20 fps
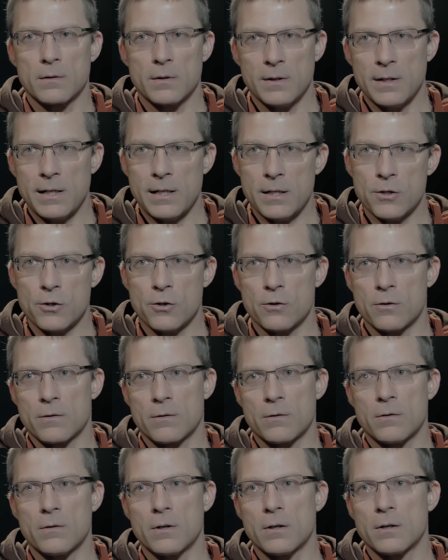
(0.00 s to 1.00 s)
niche
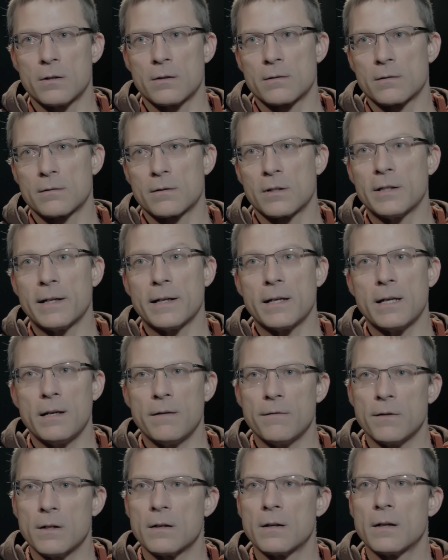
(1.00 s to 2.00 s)
or clique
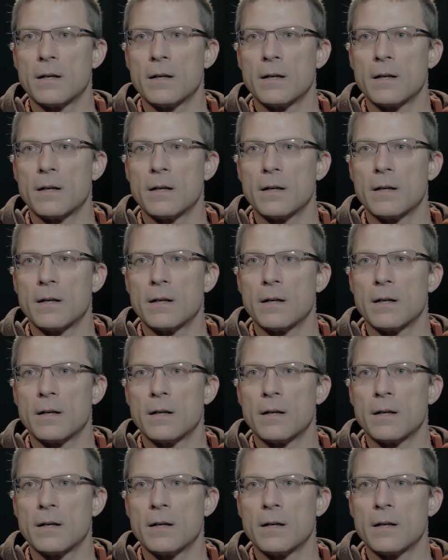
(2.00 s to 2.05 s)
even.